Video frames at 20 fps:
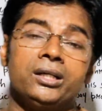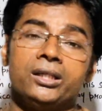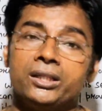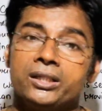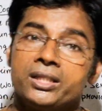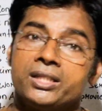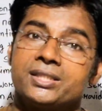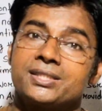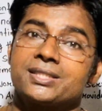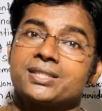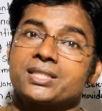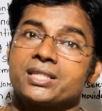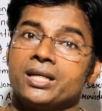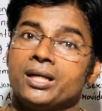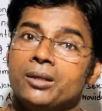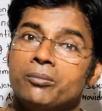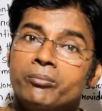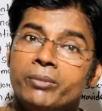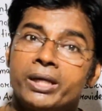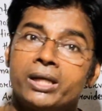Ernest
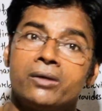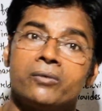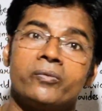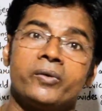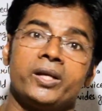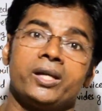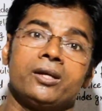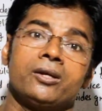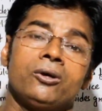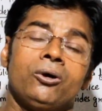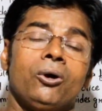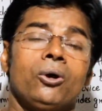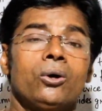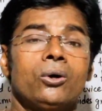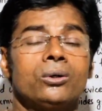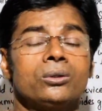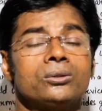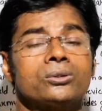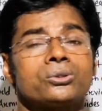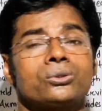Hemingway
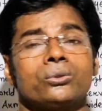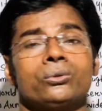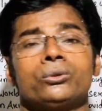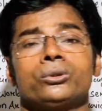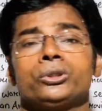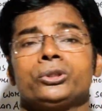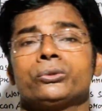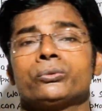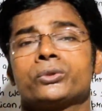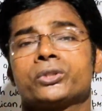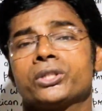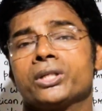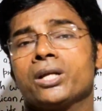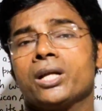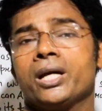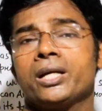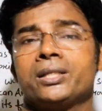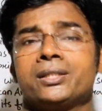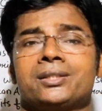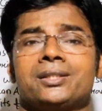also
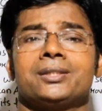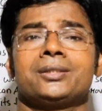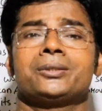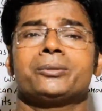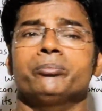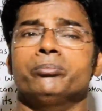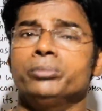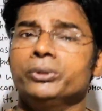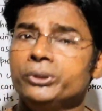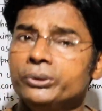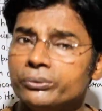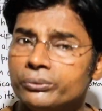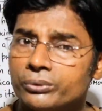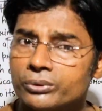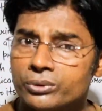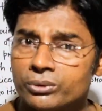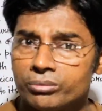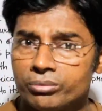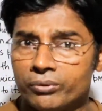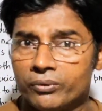utilizes
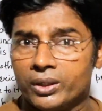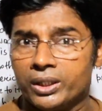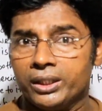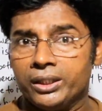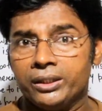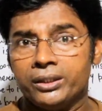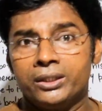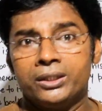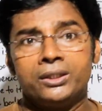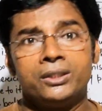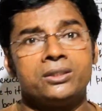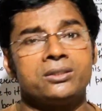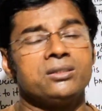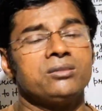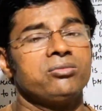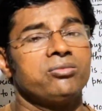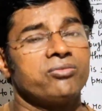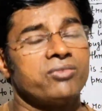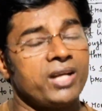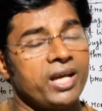beautifully
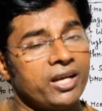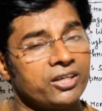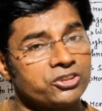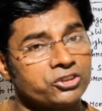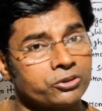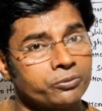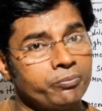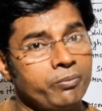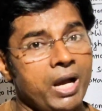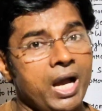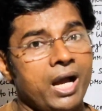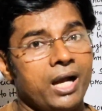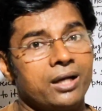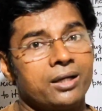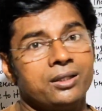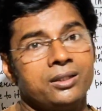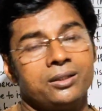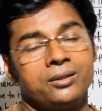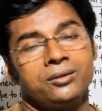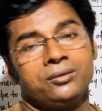the
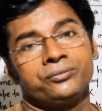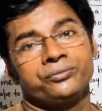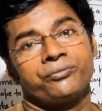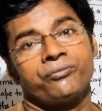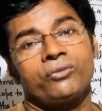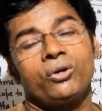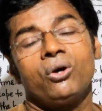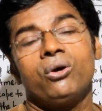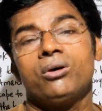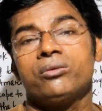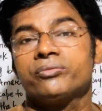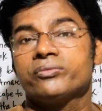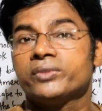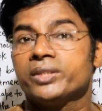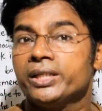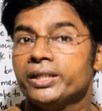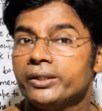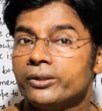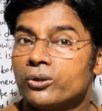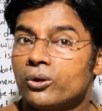flashback of
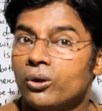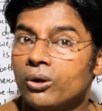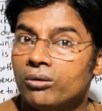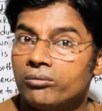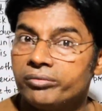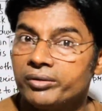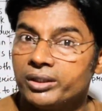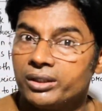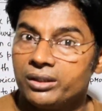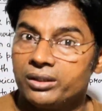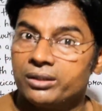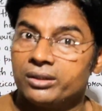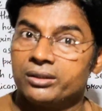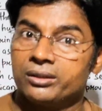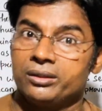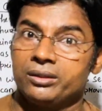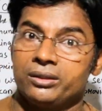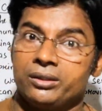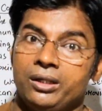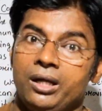the novel.
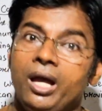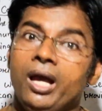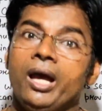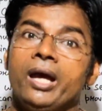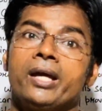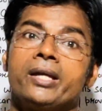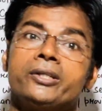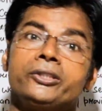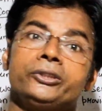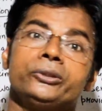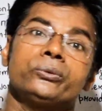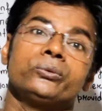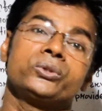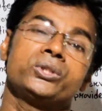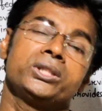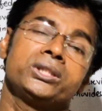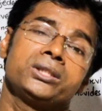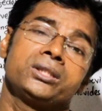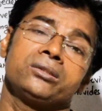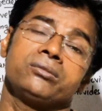And
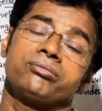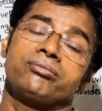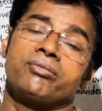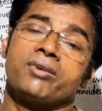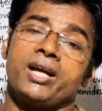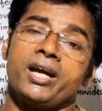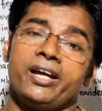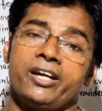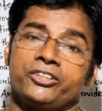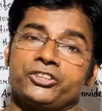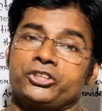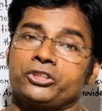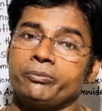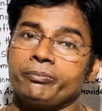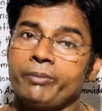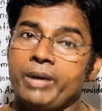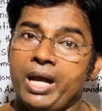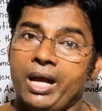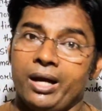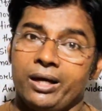using the
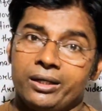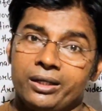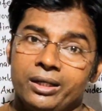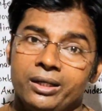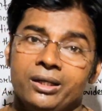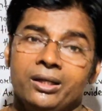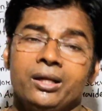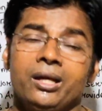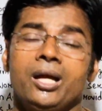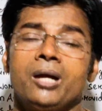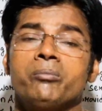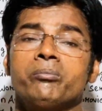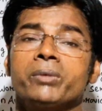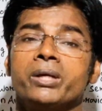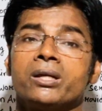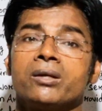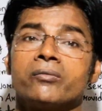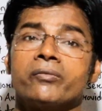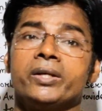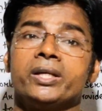flashback,
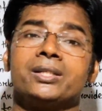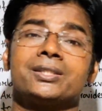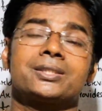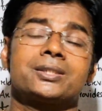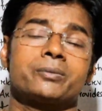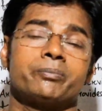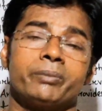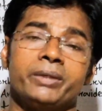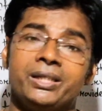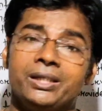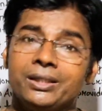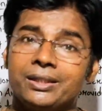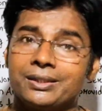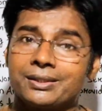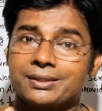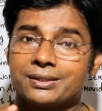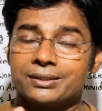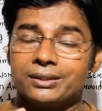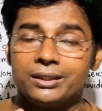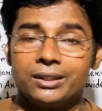Hemingway
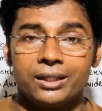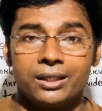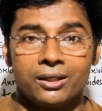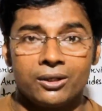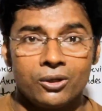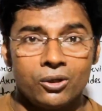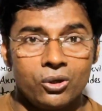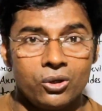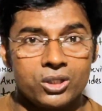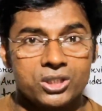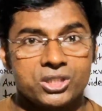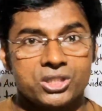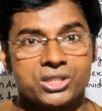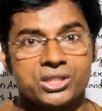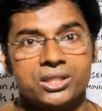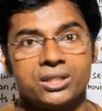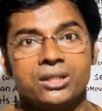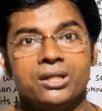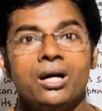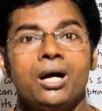speaks a
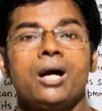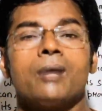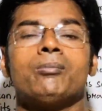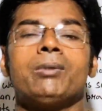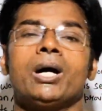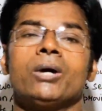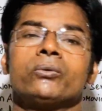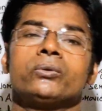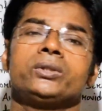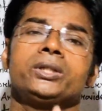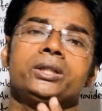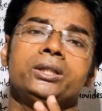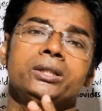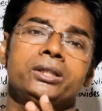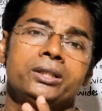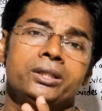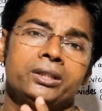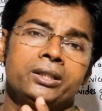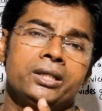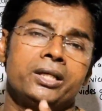lot about
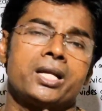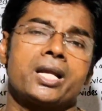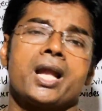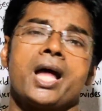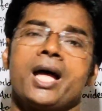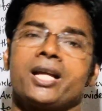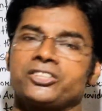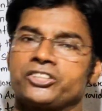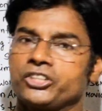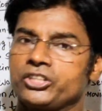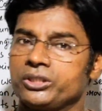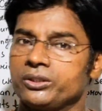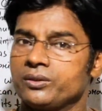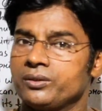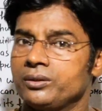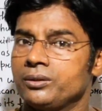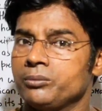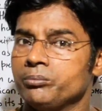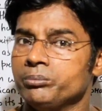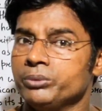the
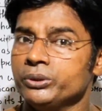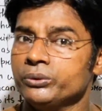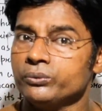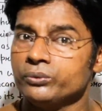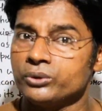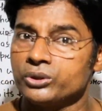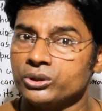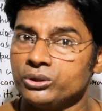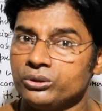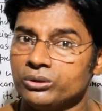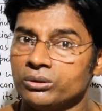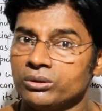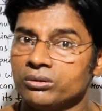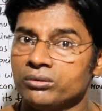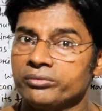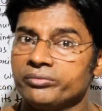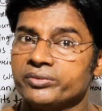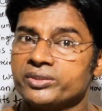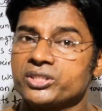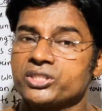natural beauty
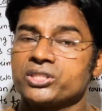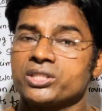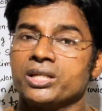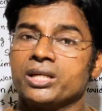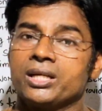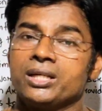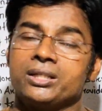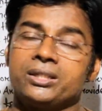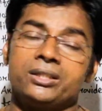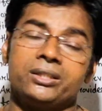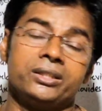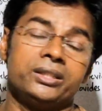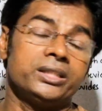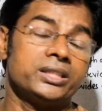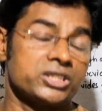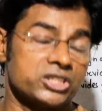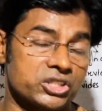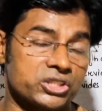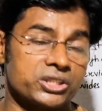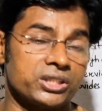of
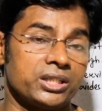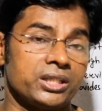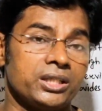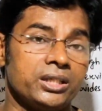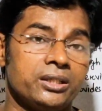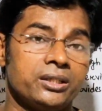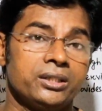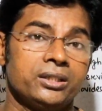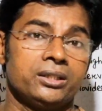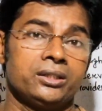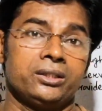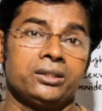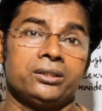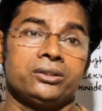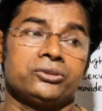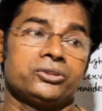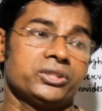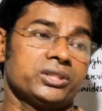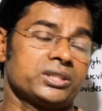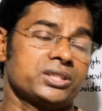Italy,
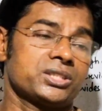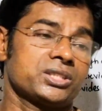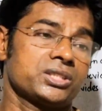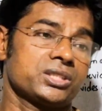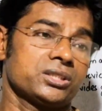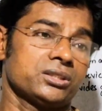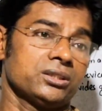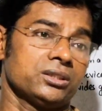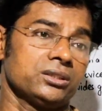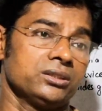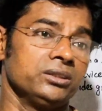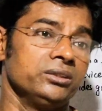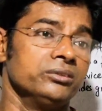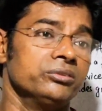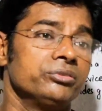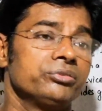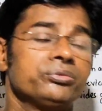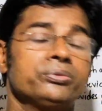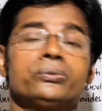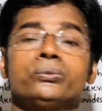just the
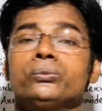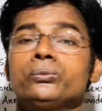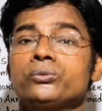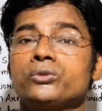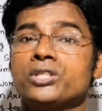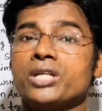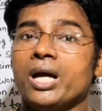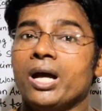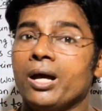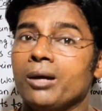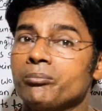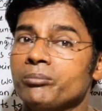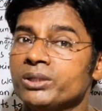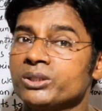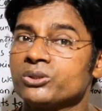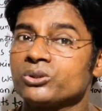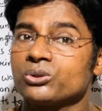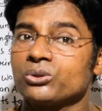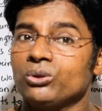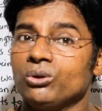food
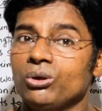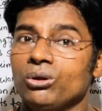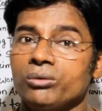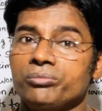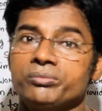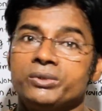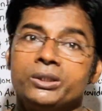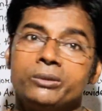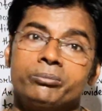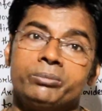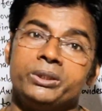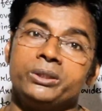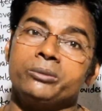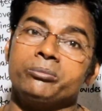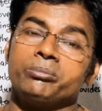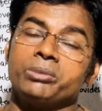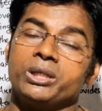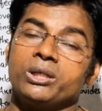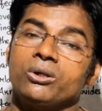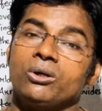habits of the
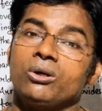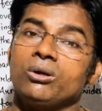people